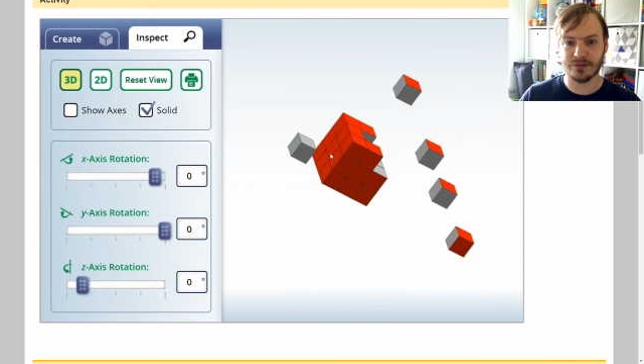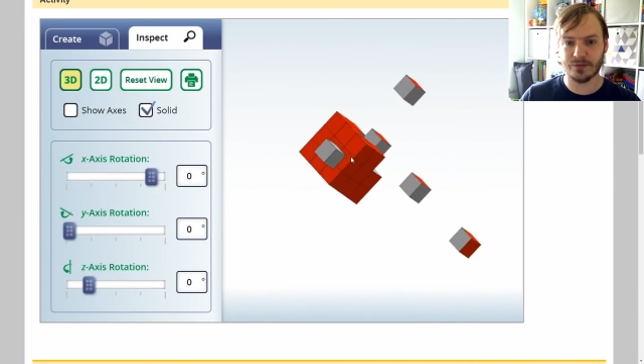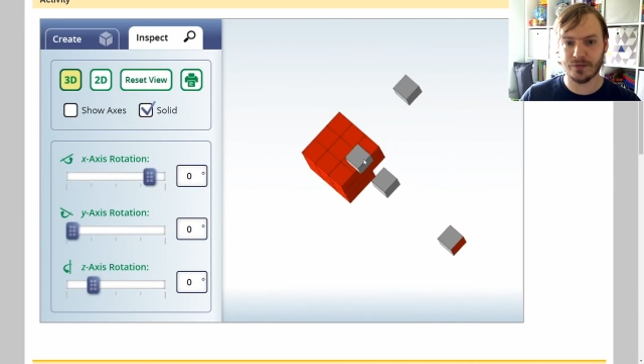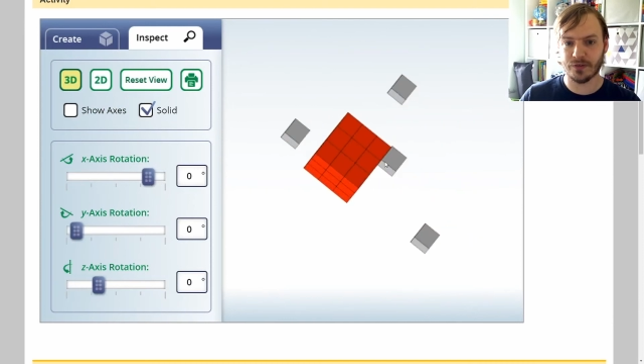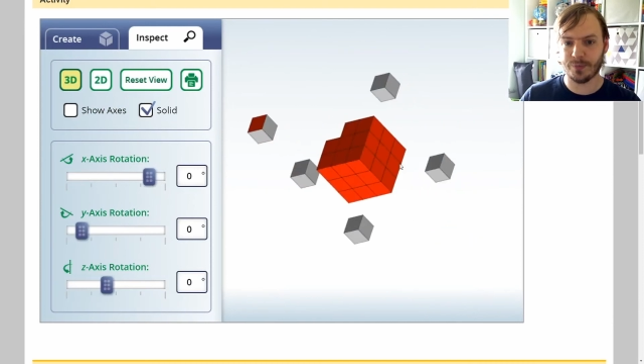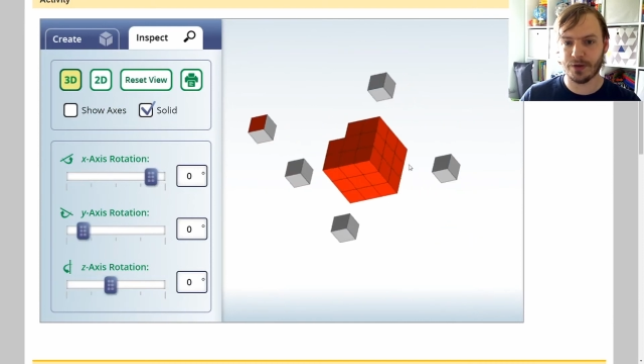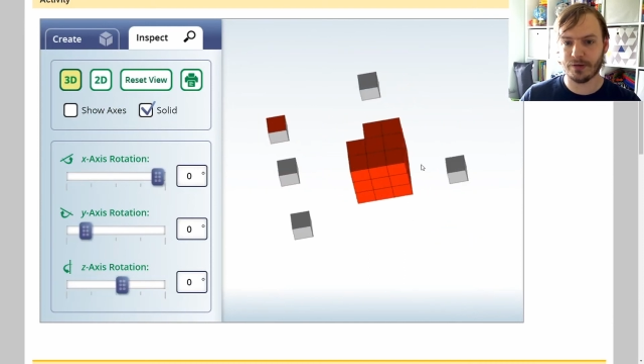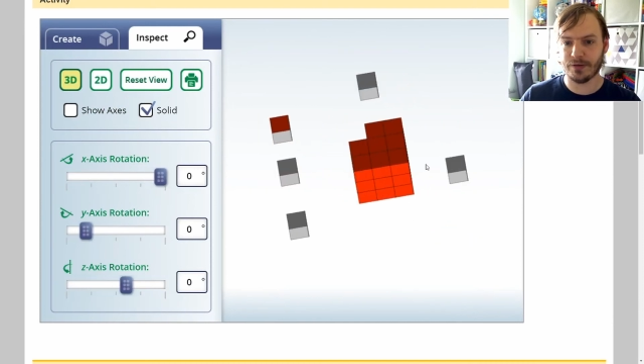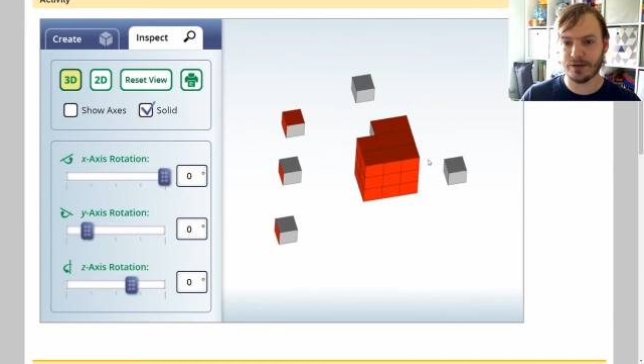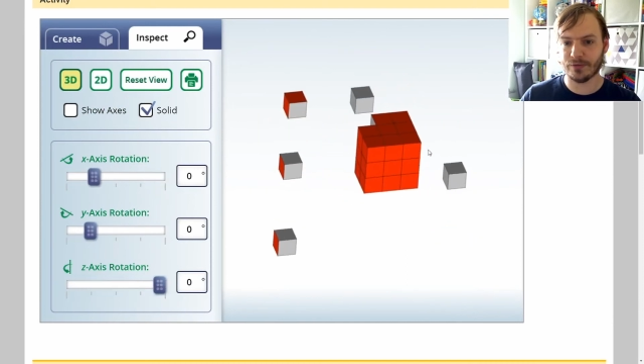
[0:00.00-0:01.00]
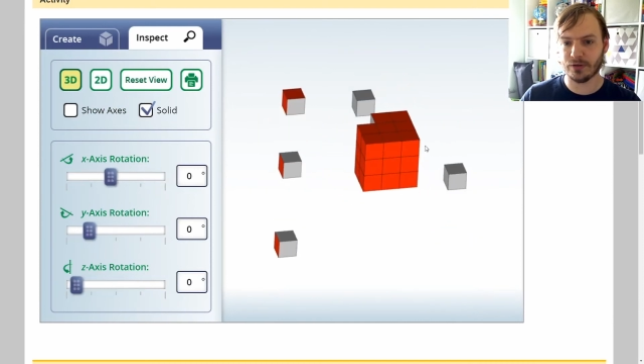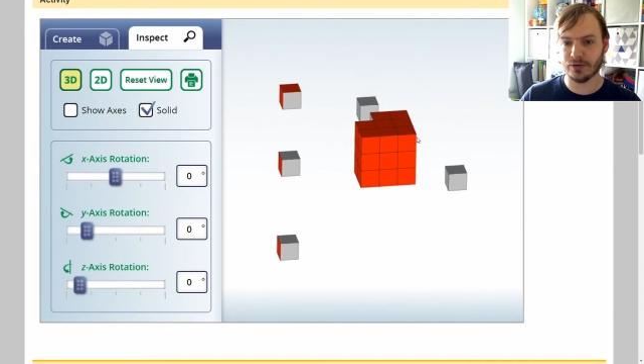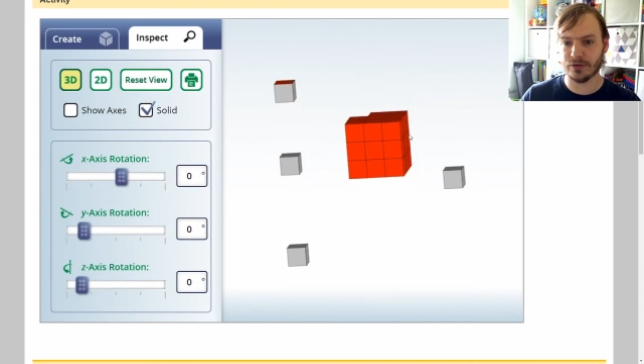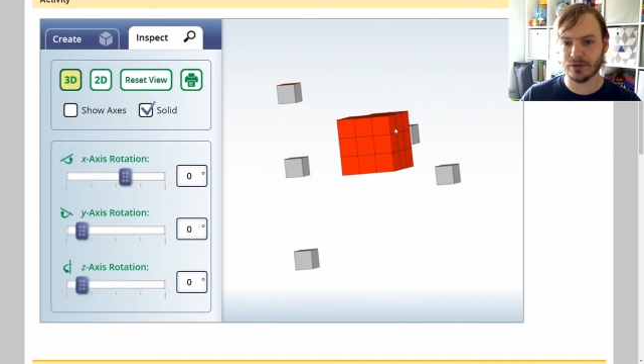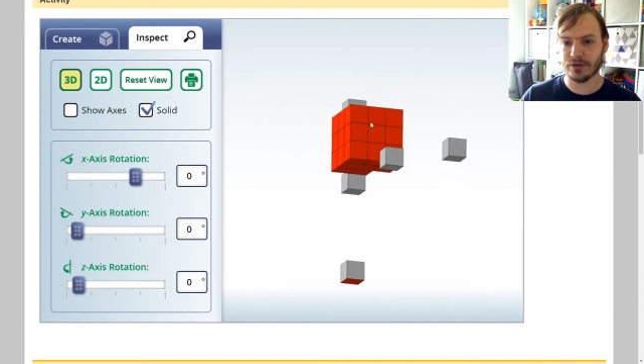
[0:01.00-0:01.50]
So if I spin it around and have a
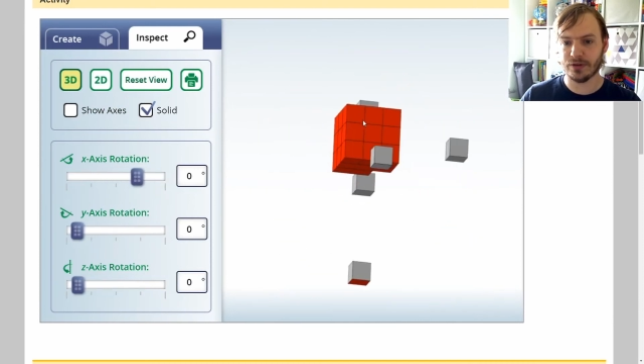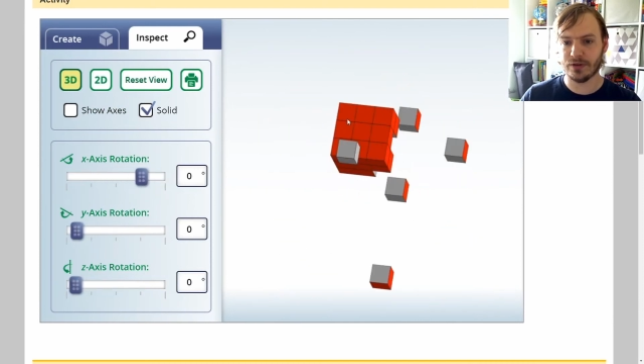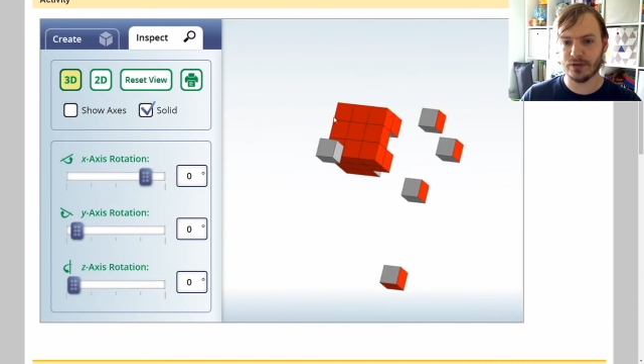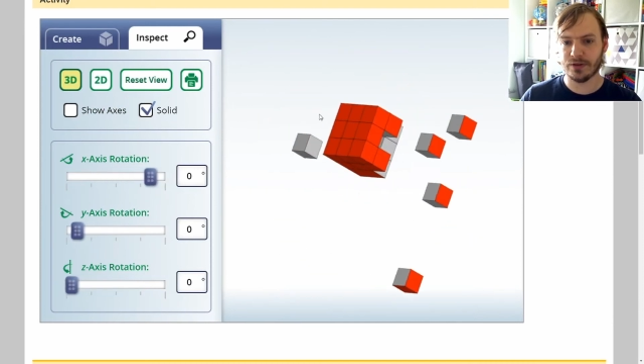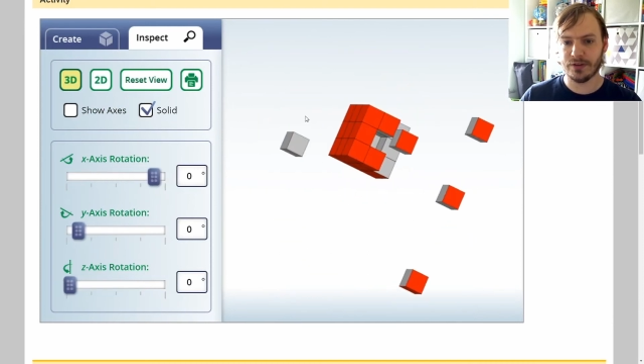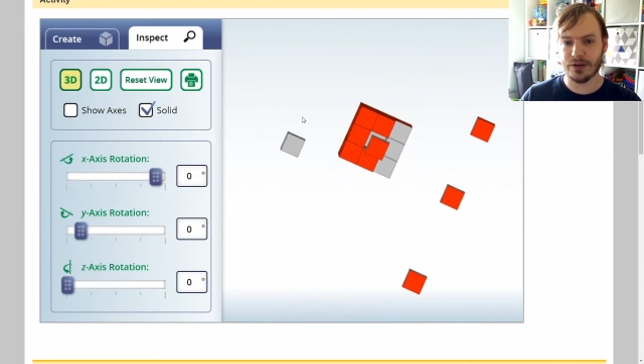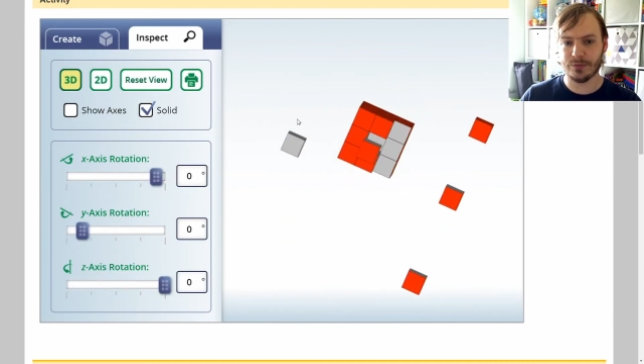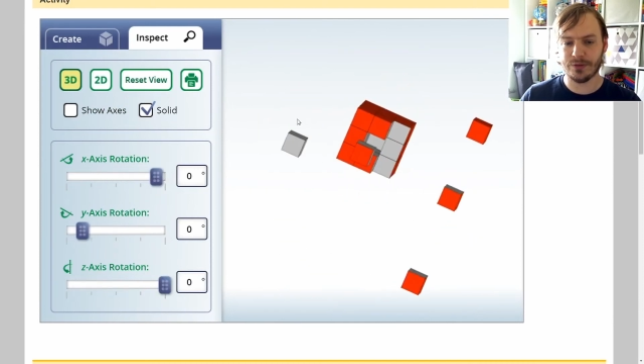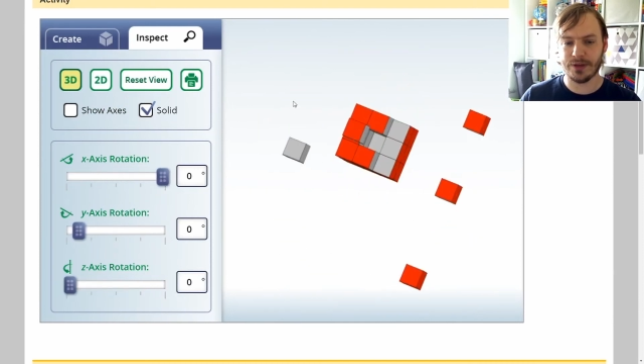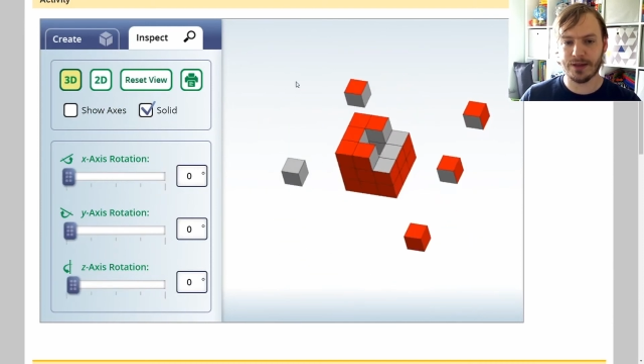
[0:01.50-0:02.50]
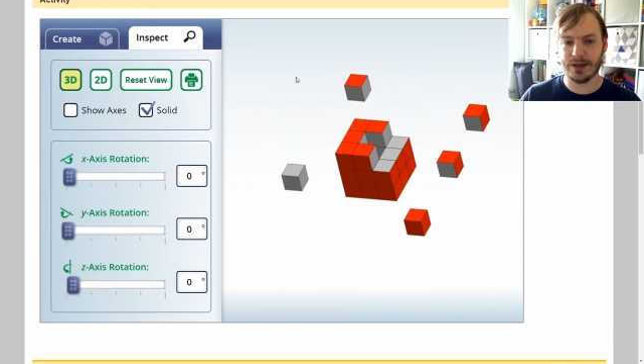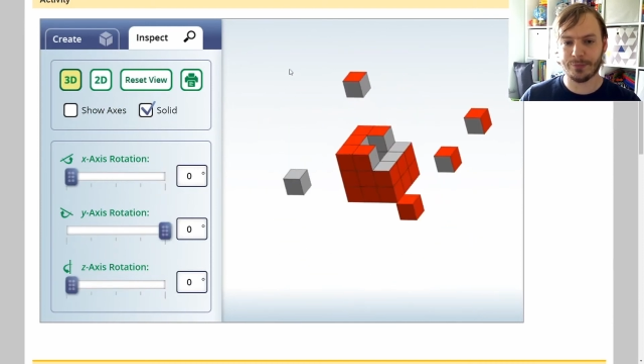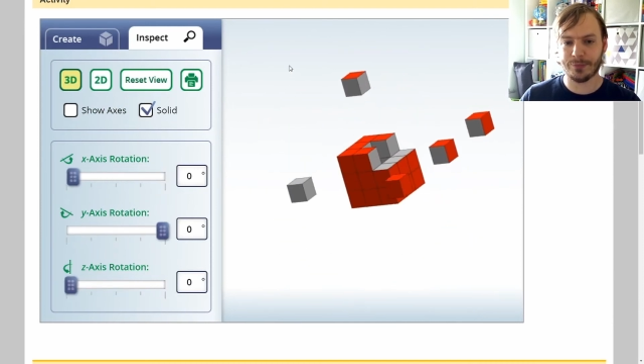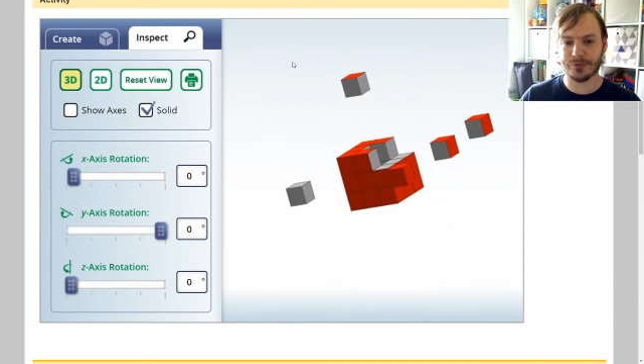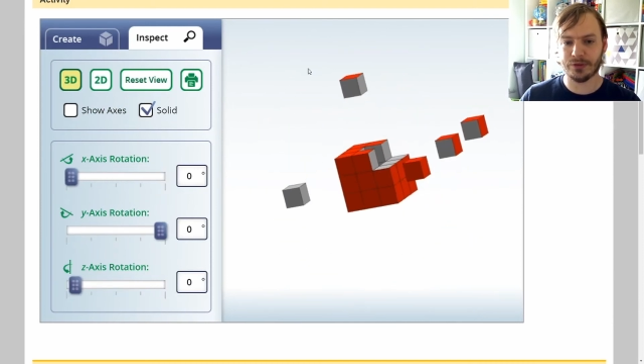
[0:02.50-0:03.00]
look, that one there,
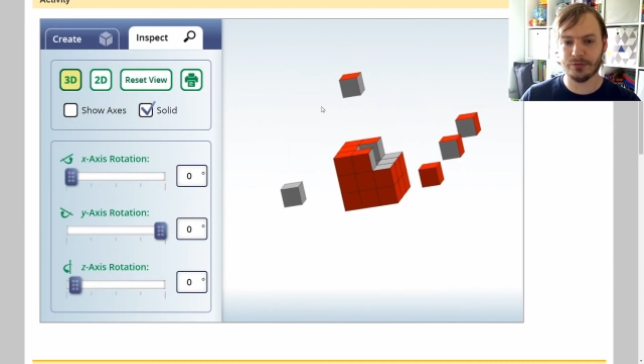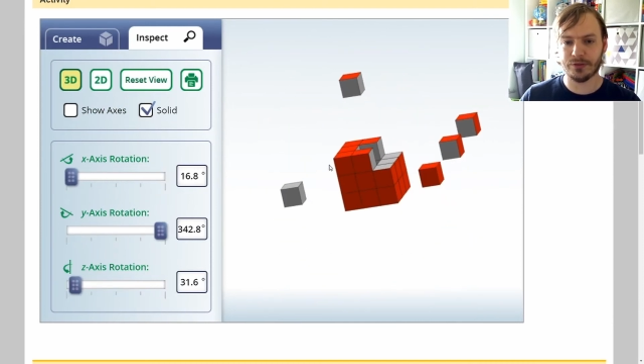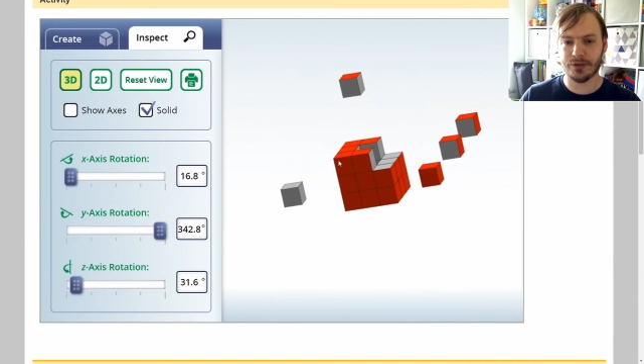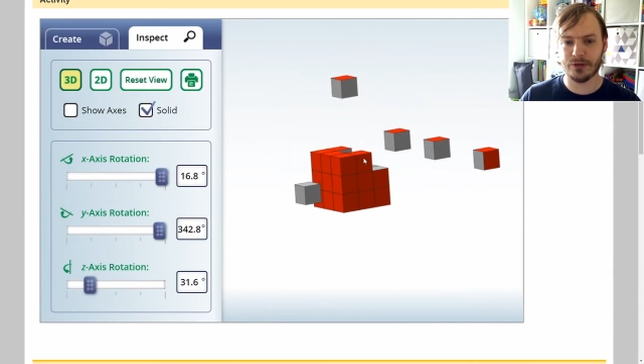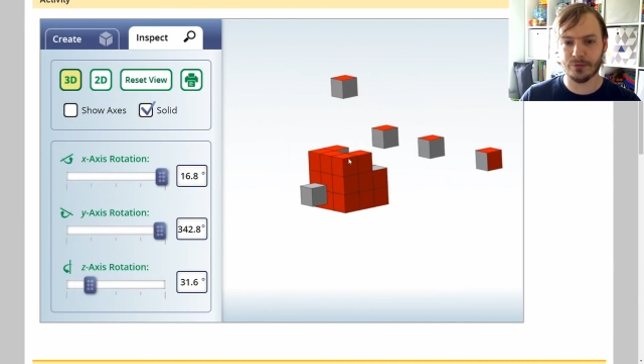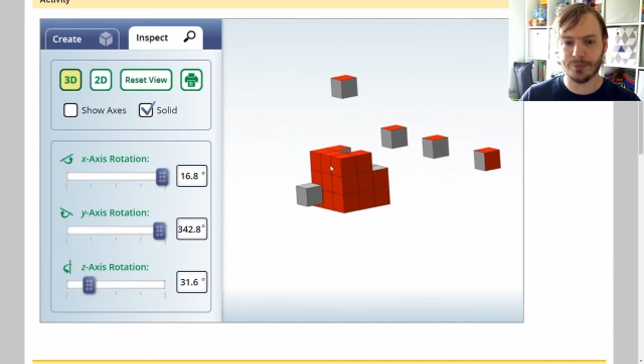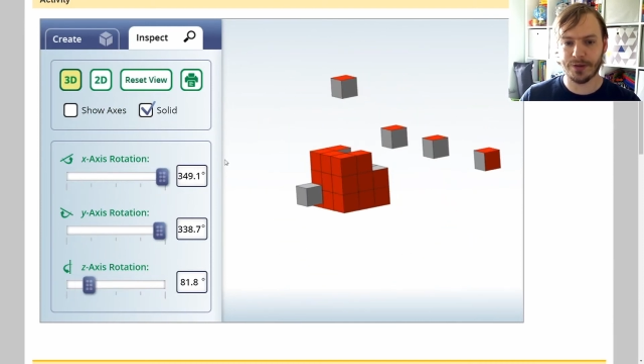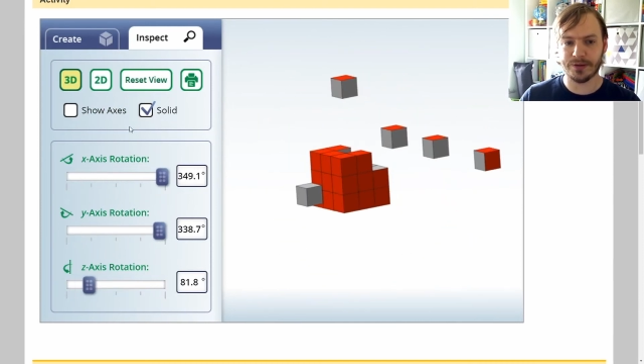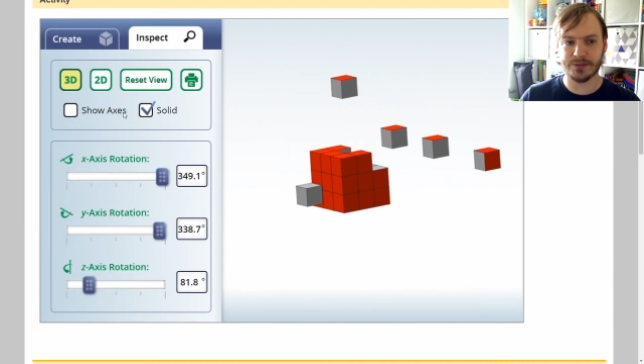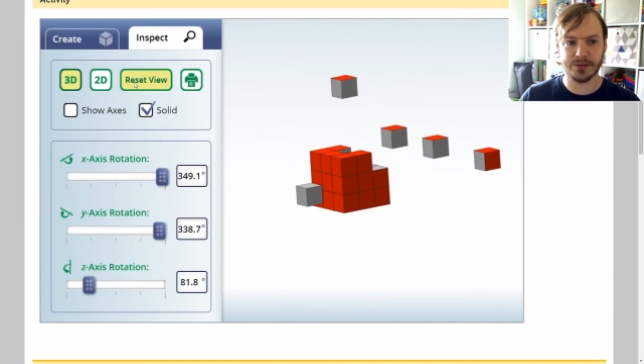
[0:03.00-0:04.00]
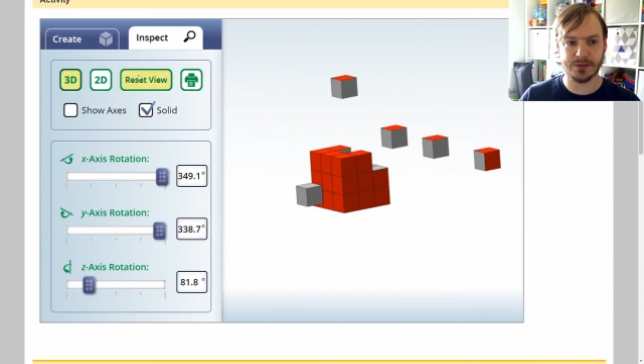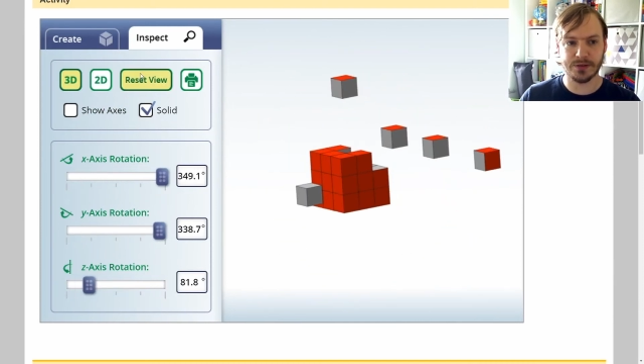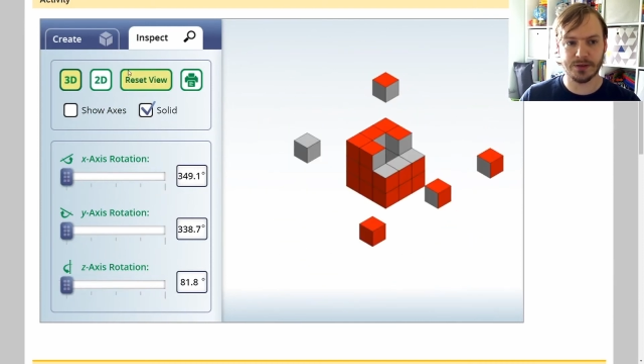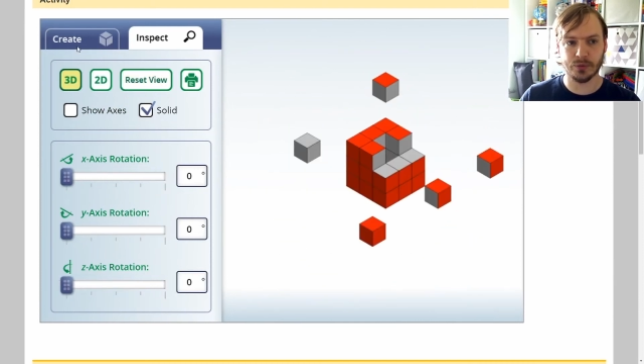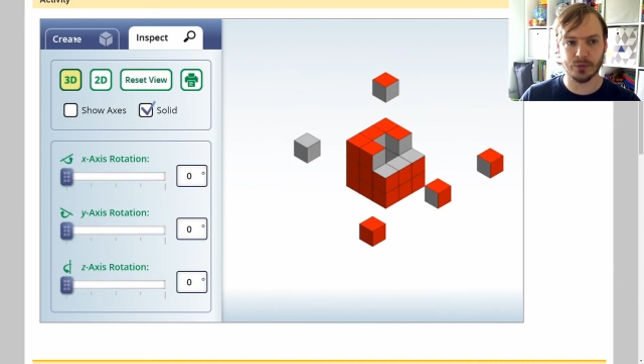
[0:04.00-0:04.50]
absolutely not painted
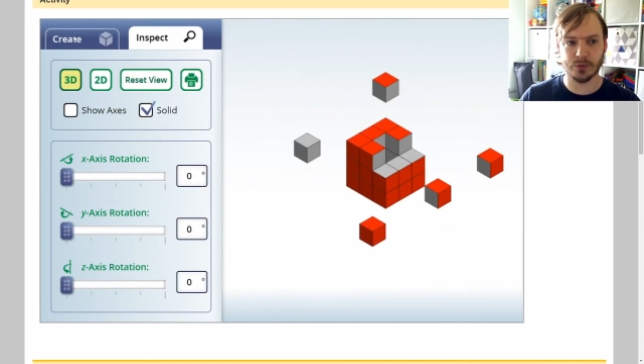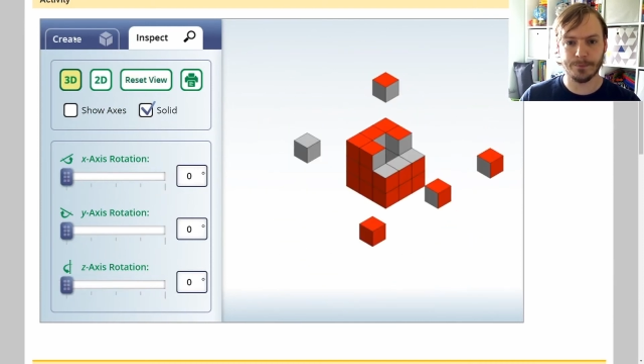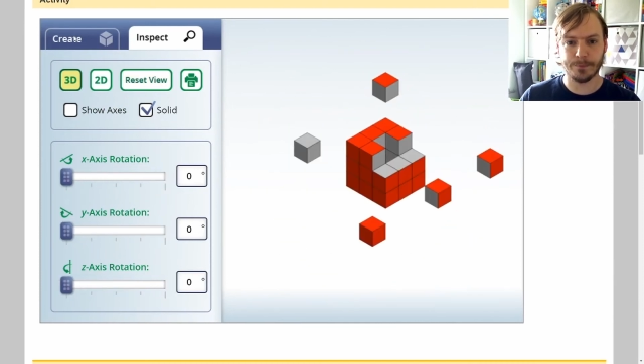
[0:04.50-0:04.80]
at all.